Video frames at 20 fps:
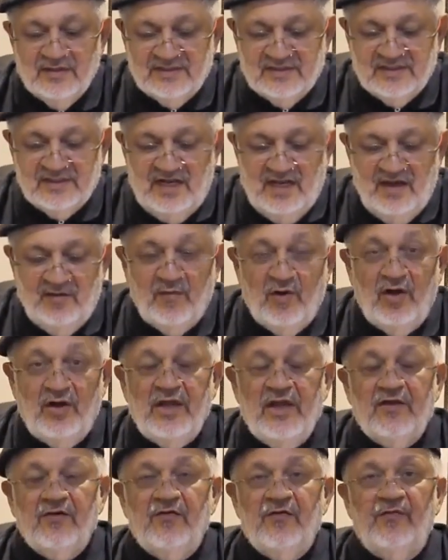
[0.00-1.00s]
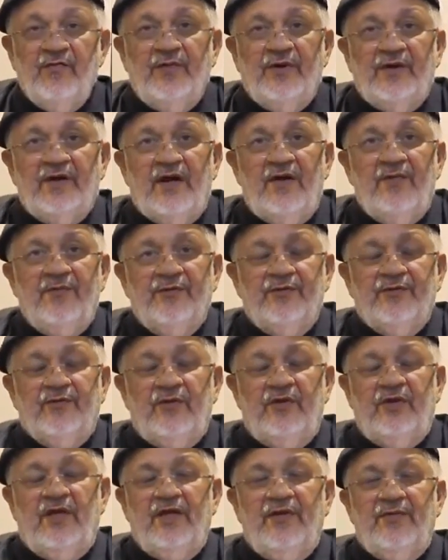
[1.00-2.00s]
Assalamu alaikum wa
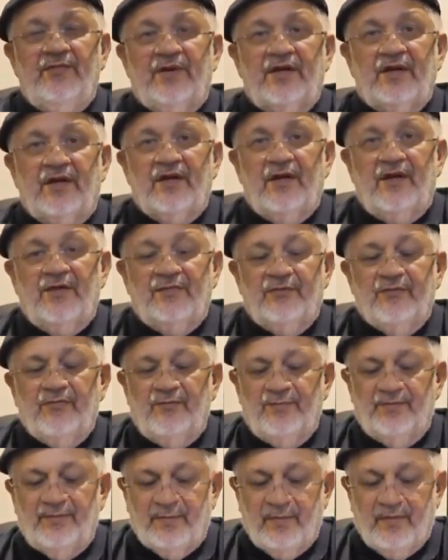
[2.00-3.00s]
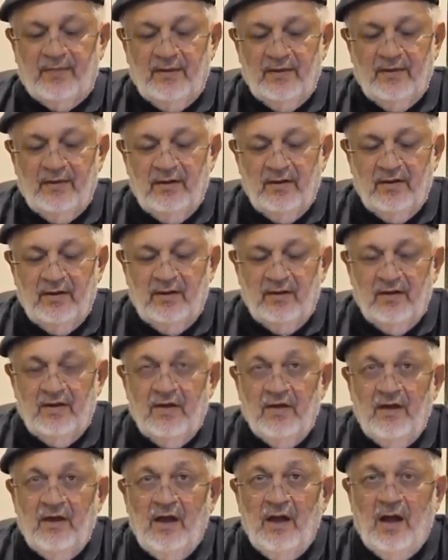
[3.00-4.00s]
rahmatullahi wa barakatuh.
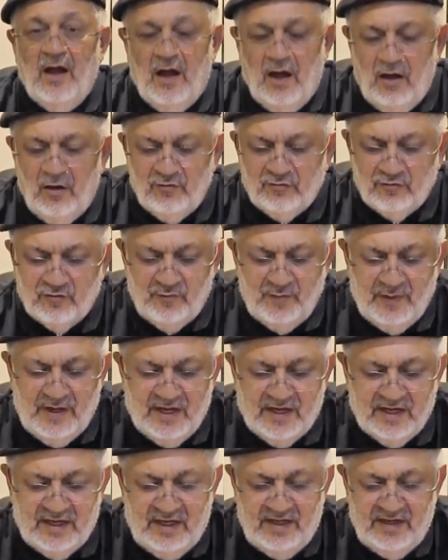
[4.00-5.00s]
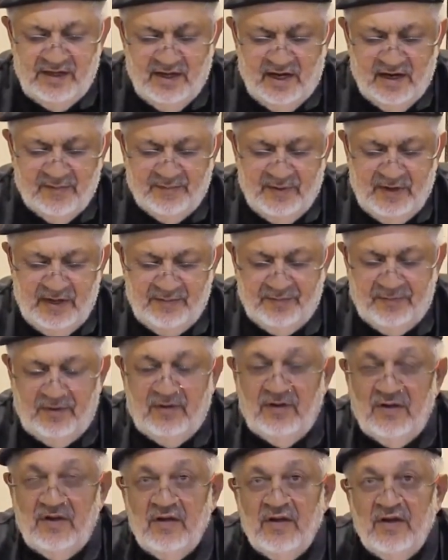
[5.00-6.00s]
How to make young
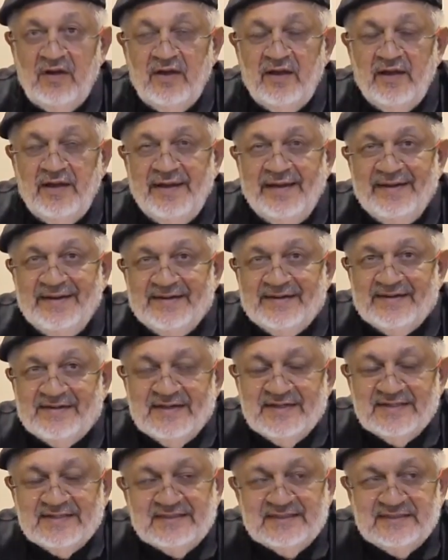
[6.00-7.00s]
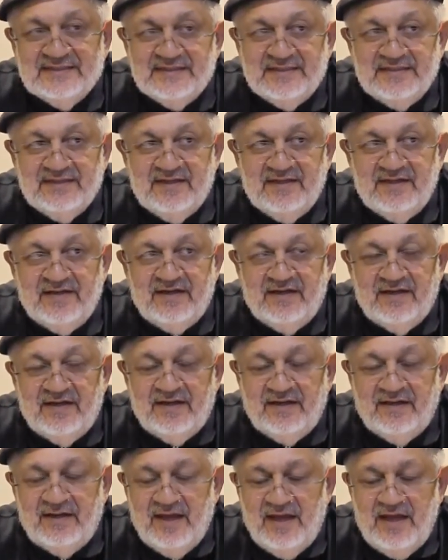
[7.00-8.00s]
people interested
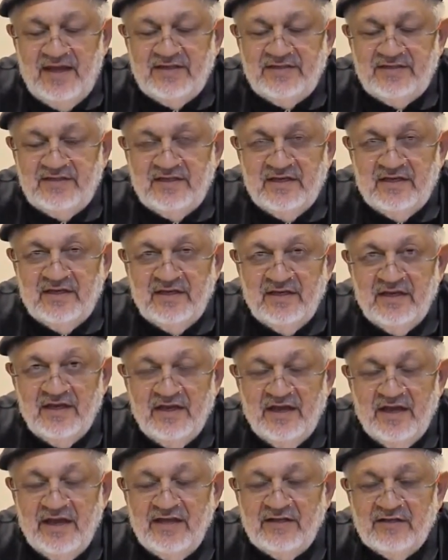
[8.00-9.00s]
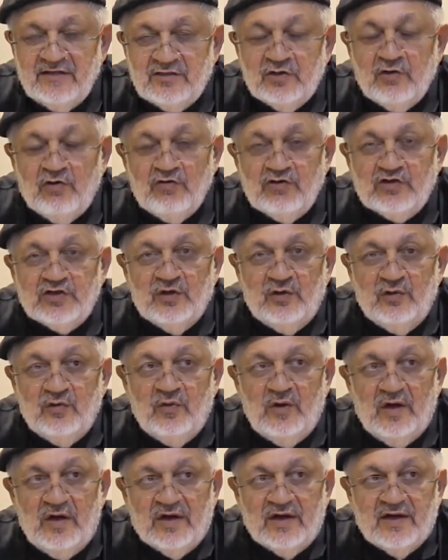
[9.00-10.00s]
in engaging in
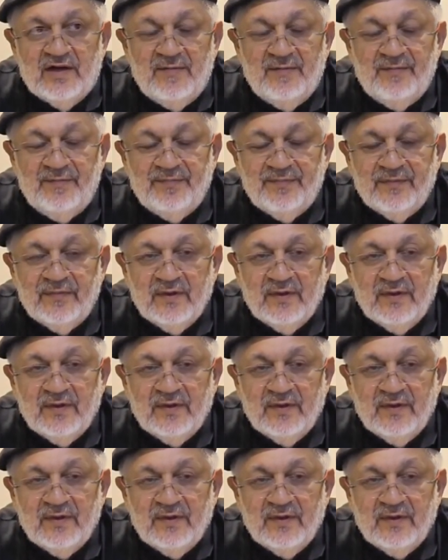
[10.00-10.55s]
social work?